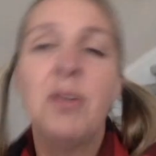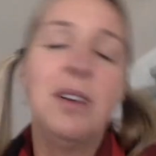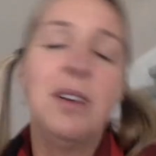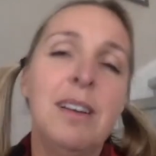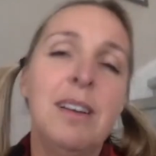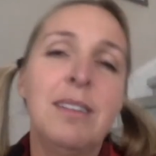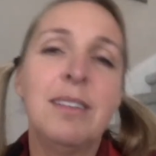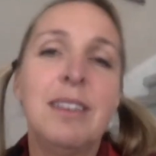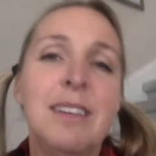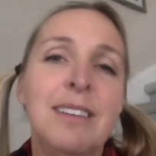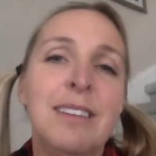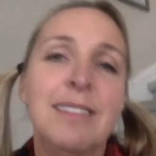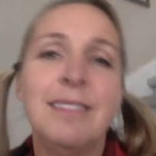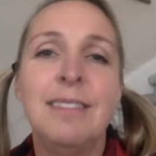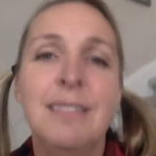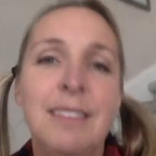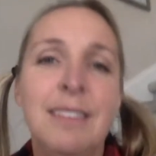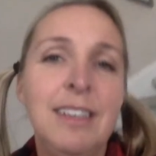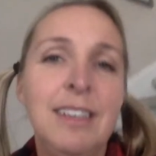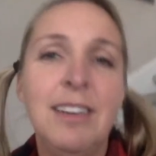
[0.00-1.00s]
can
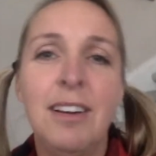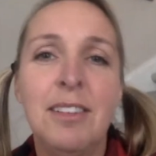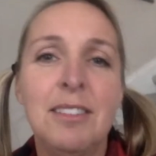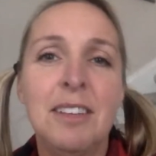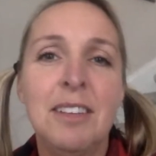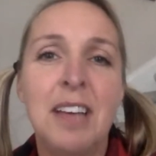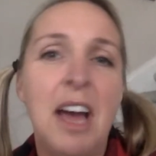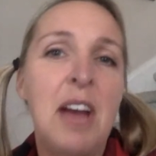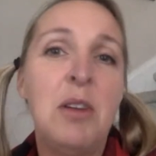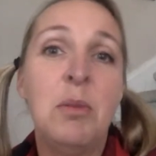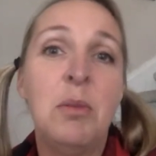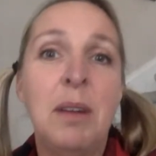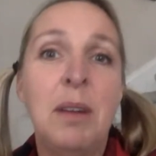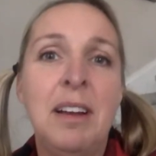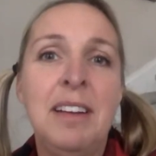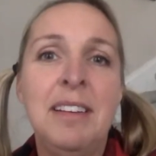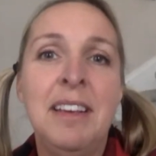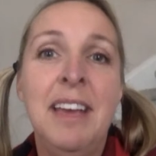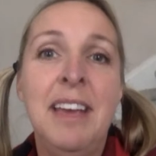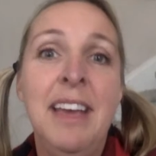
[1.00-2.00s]
yell, I don't
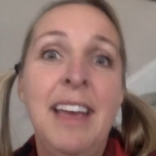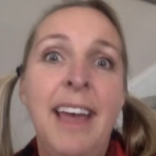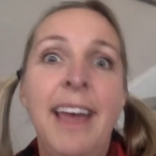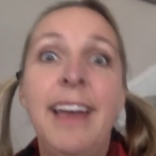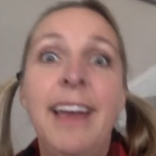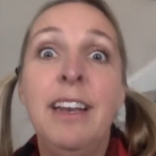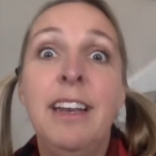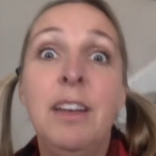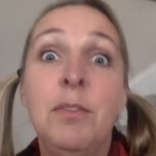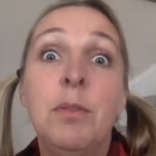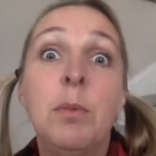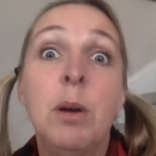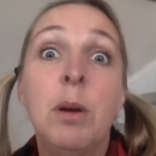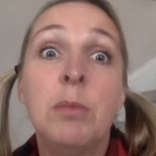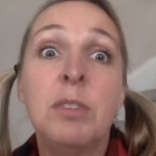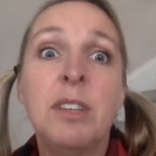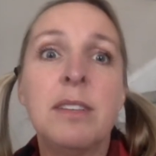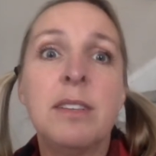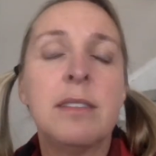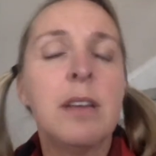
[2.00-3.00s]
mind. And if your mom says,